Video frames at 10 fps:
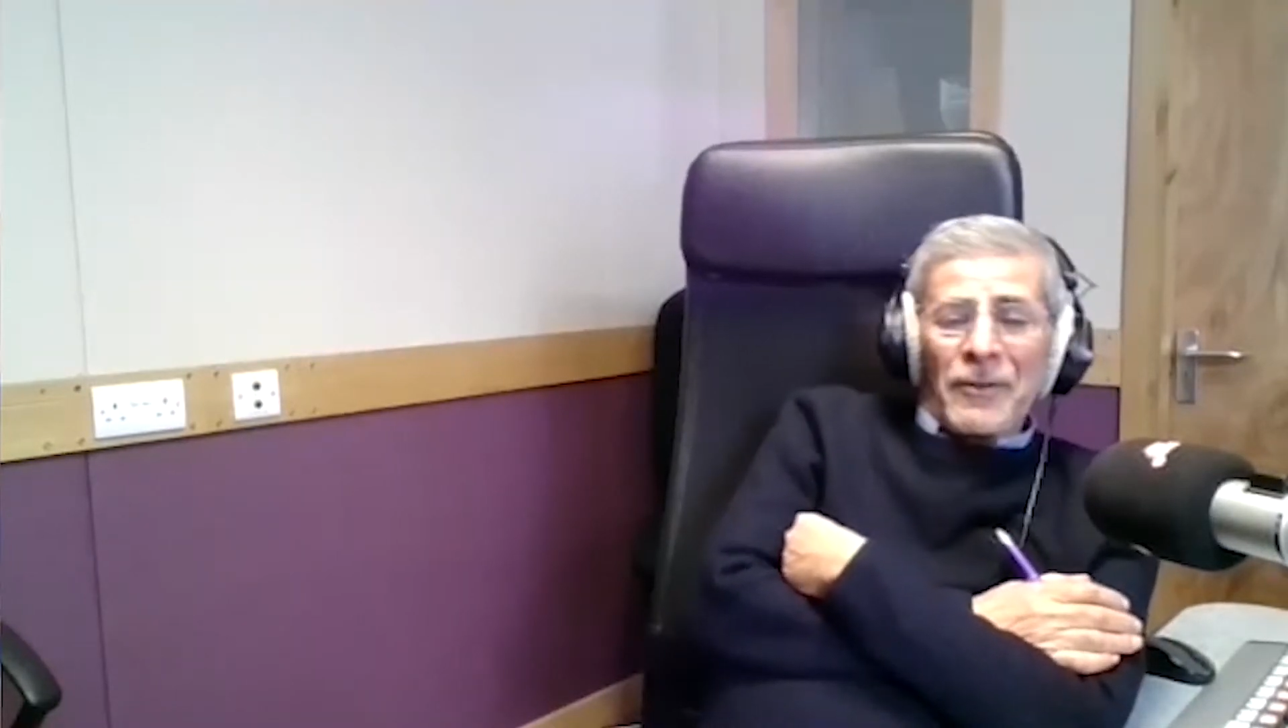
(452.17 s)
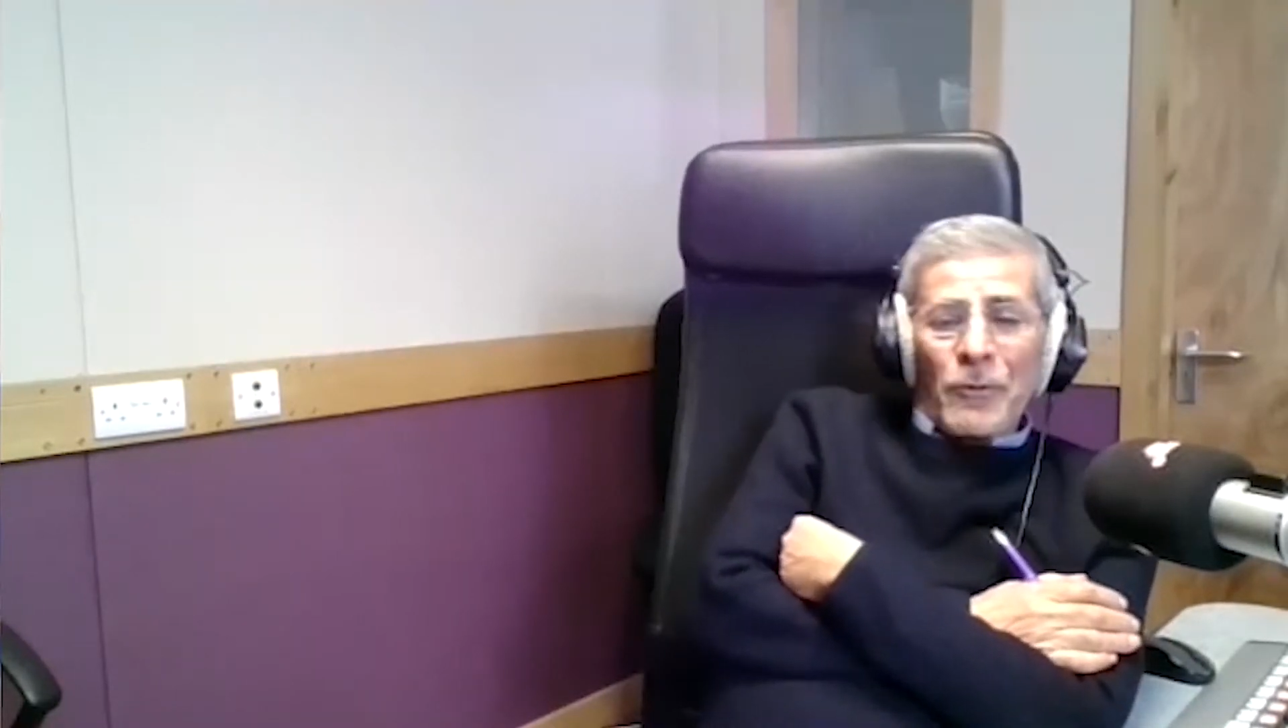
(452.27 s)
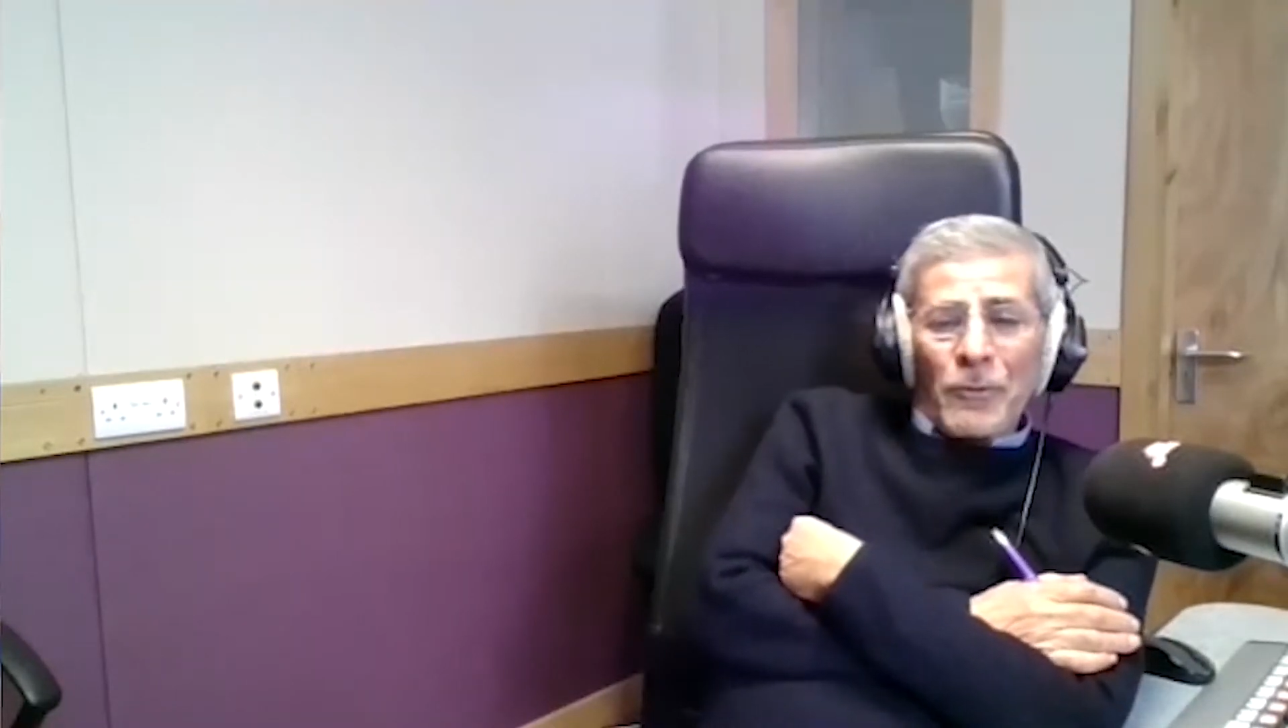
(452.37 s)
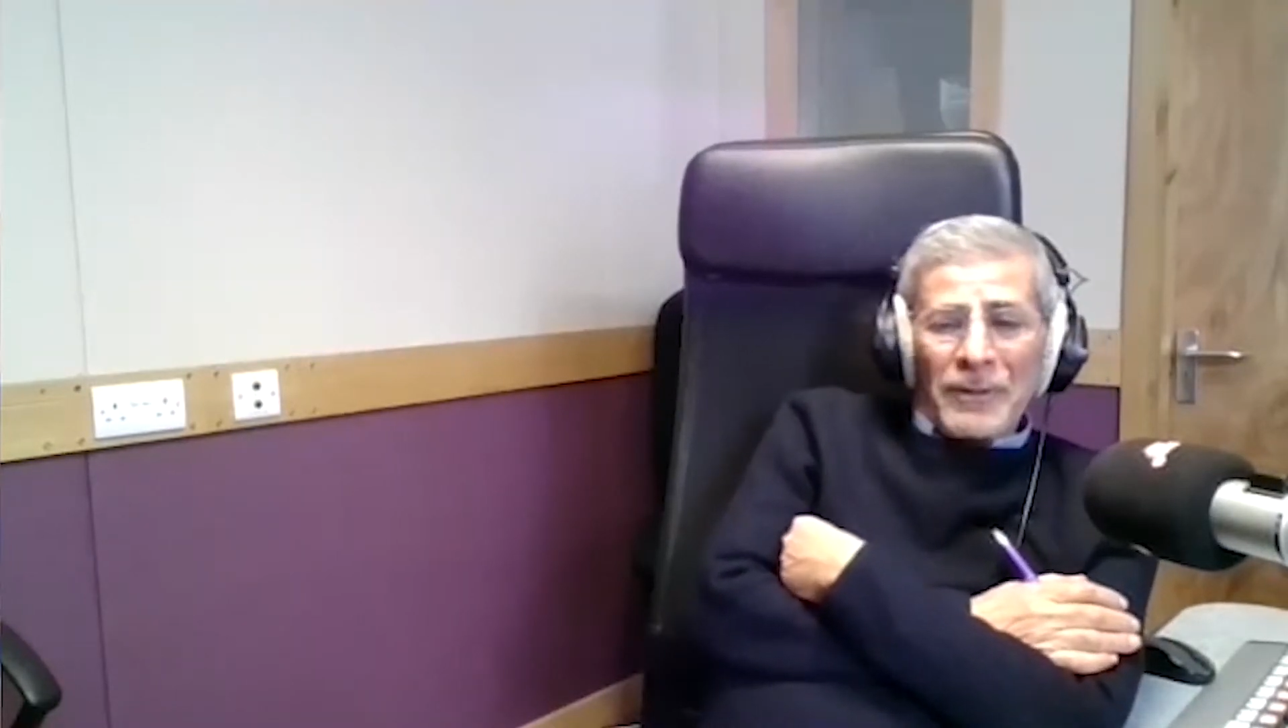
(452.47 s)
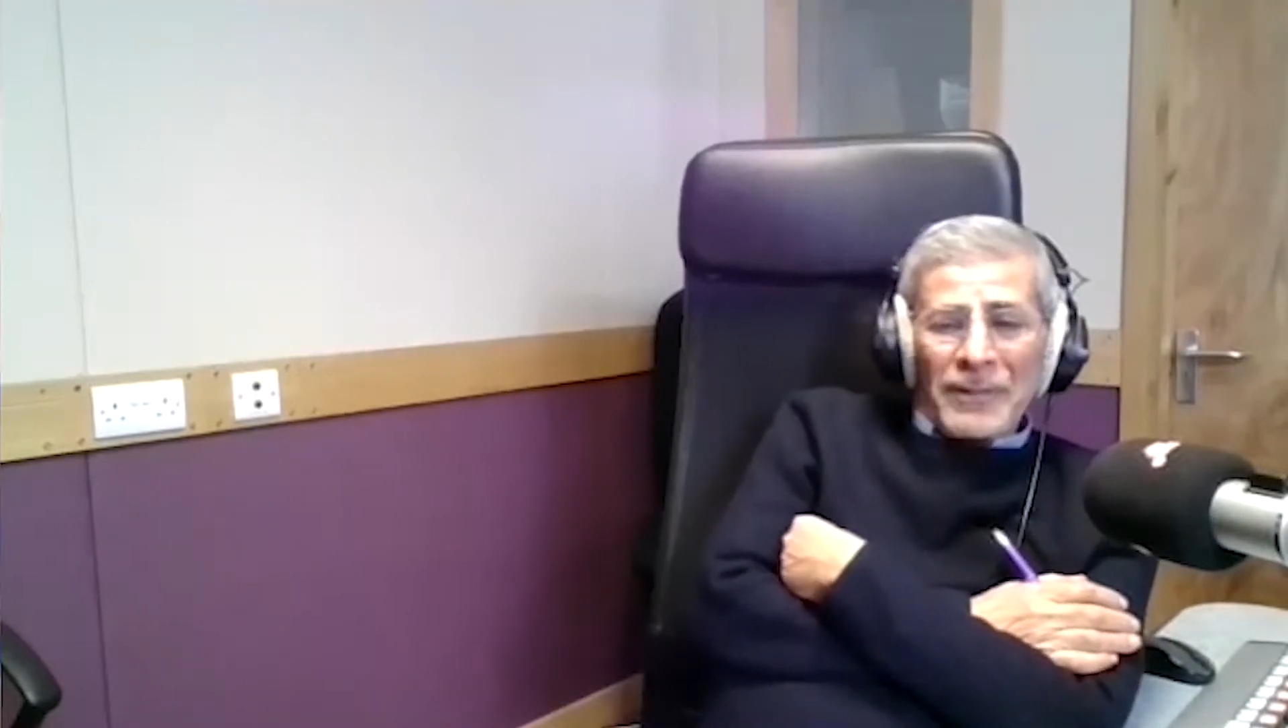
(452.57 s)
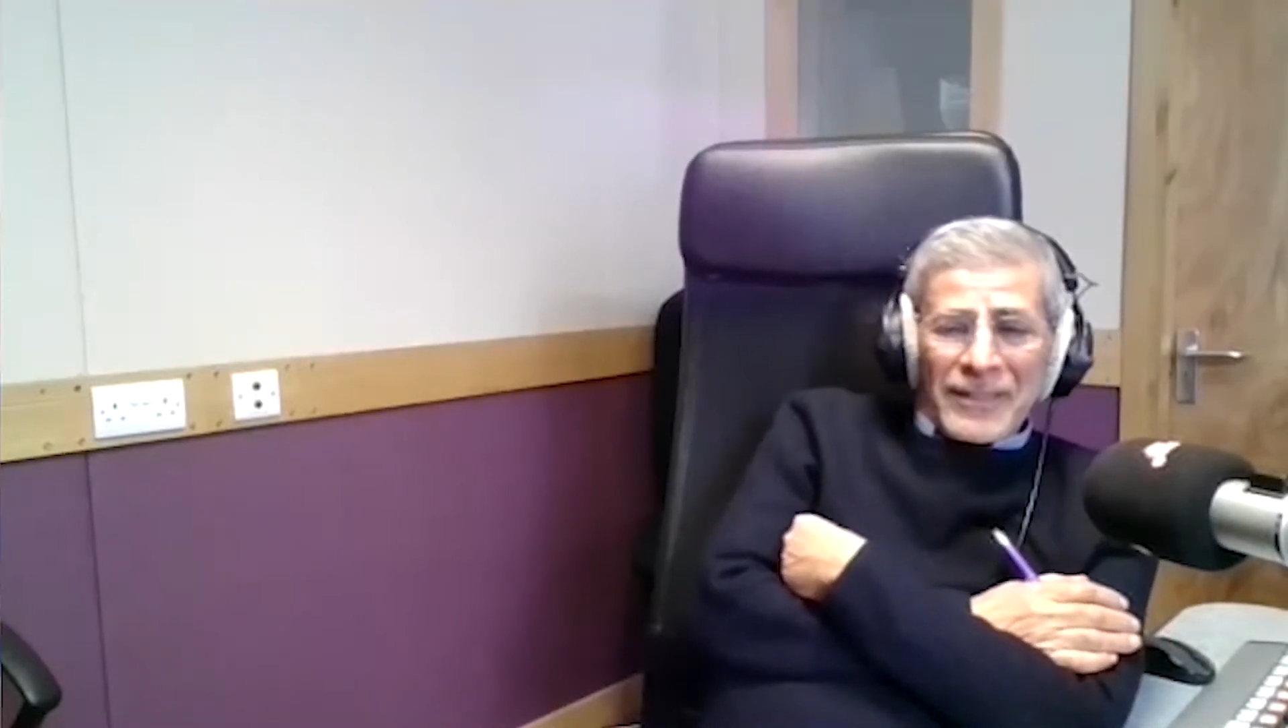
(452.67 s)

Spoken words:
role